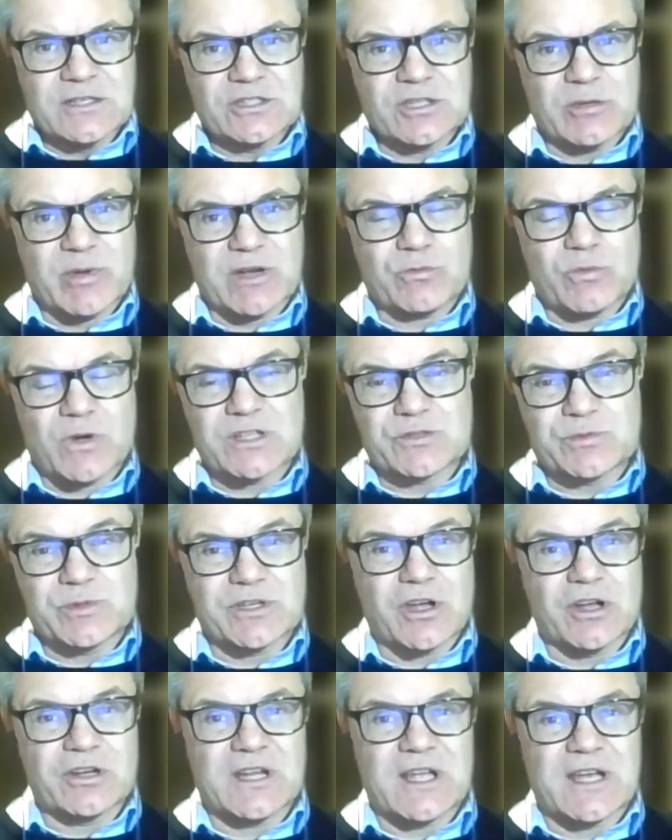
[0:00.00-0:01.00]
So whilst
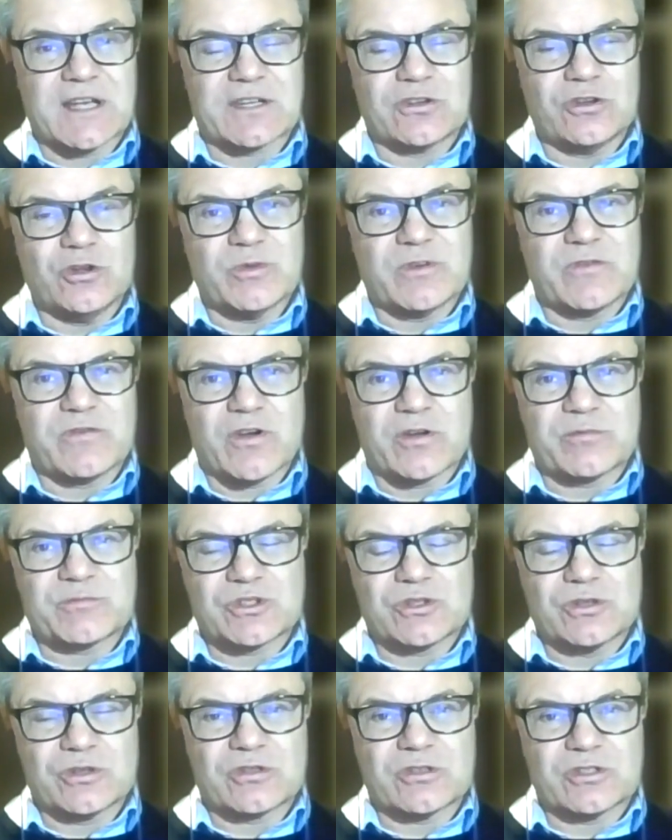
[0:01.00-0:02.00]
we don't like human
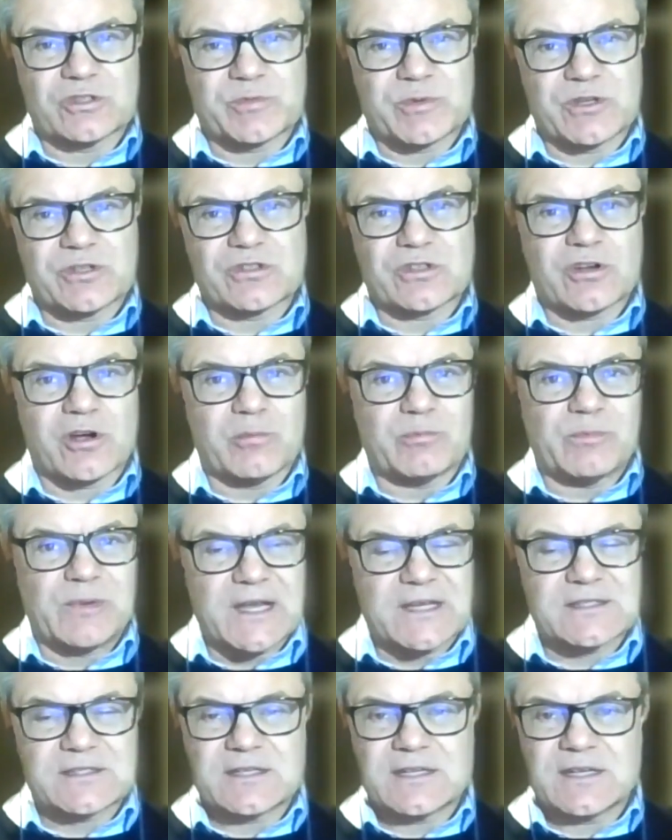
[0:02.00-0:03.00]
pharmaceuticals because of the
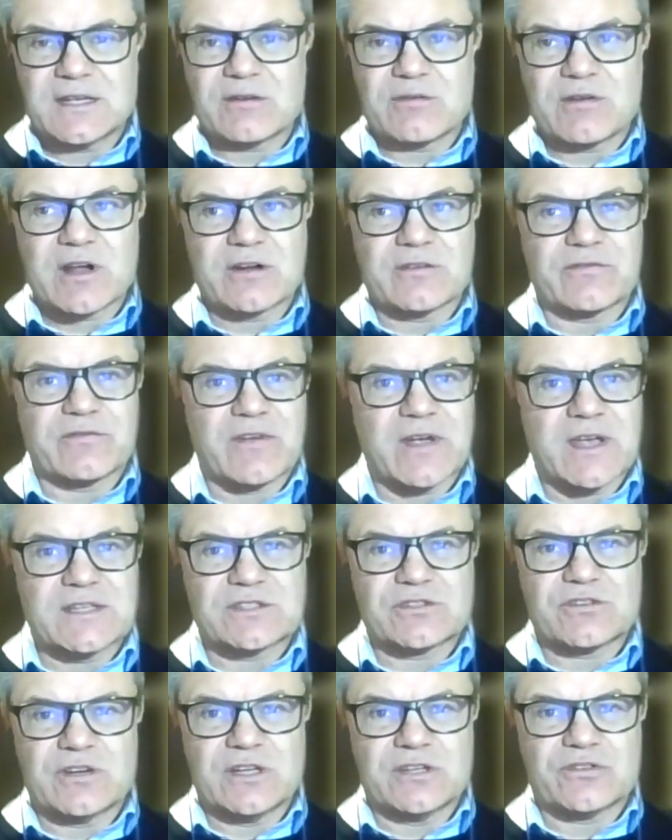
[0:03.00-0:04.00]
complexity around
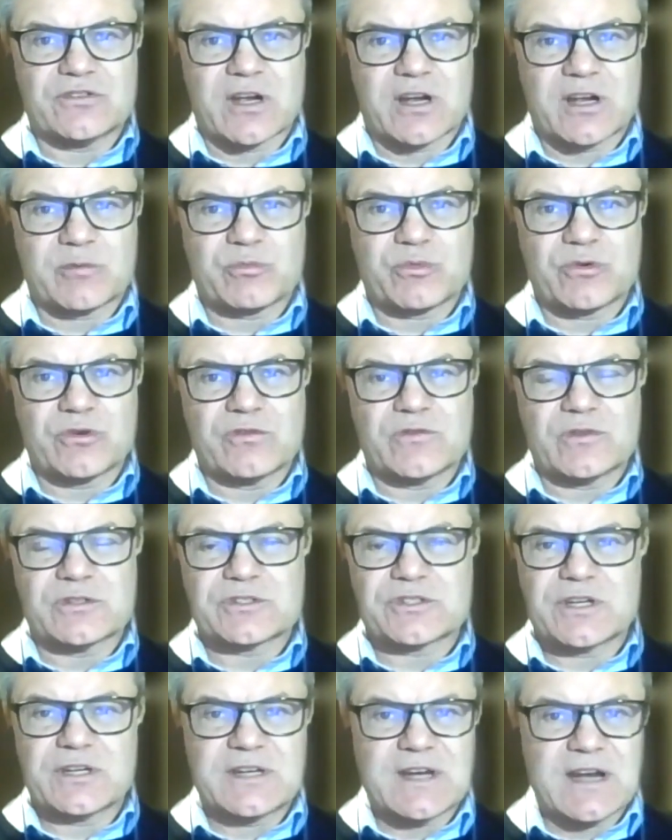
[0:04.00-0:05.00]
phase 3 drug
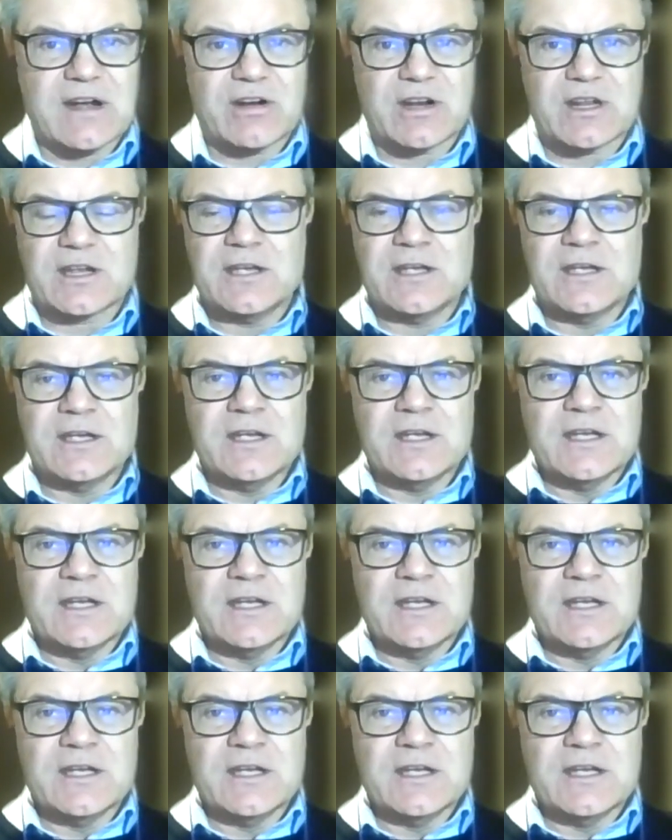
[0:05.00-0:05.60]
approvals, generic